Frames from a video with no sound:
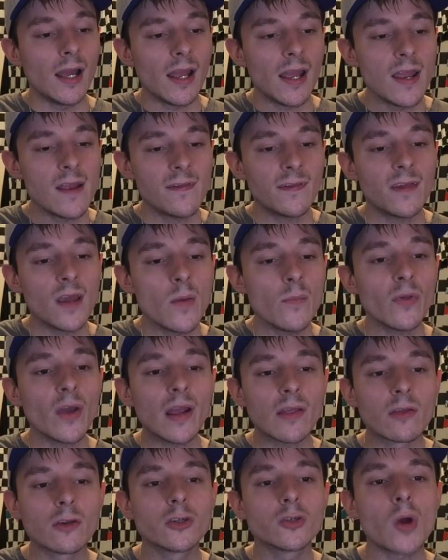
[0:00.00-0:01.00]
It seems
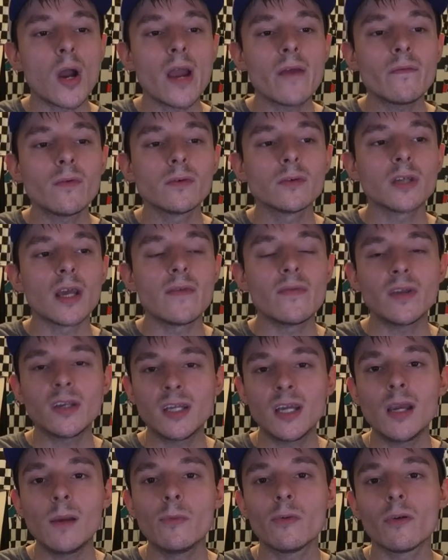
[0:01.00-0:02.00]
like the drivers and the
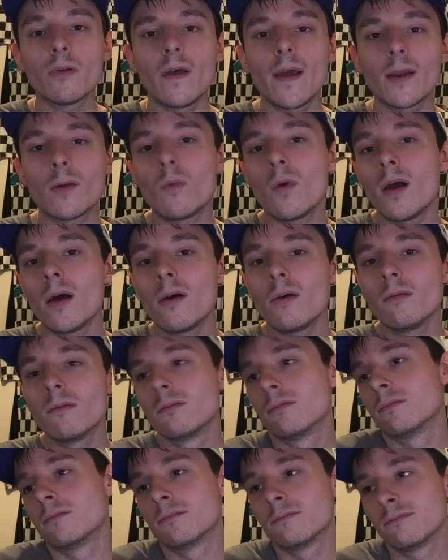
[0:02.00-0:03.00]
teams are like, well,